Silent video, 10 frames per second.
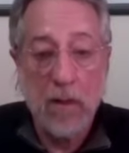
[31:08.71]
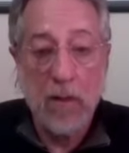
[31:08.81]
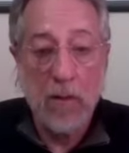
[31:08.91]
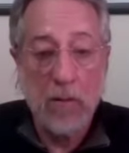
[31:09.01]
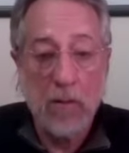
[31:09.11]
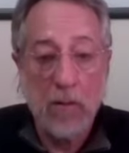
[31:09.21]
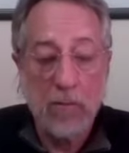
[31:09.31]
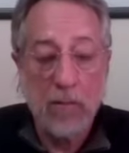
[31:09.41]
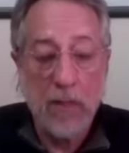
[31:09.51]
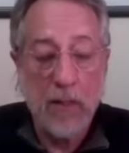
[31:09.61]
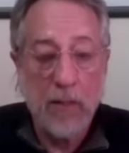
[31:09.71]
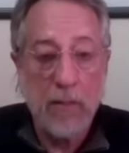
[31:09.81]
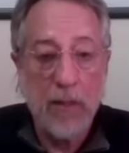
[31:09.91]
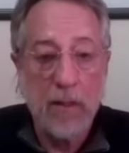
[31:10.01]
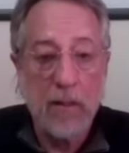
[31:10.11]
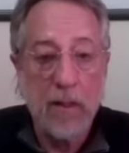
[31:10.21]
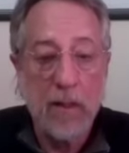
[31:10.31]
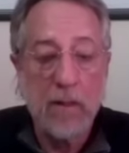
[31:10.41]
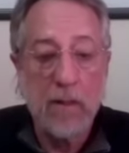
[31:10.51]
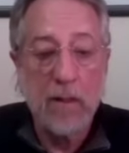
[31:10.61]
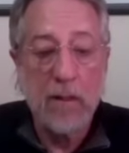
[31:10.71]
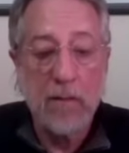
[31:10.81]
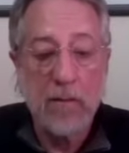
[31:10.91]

uh, has PTSD,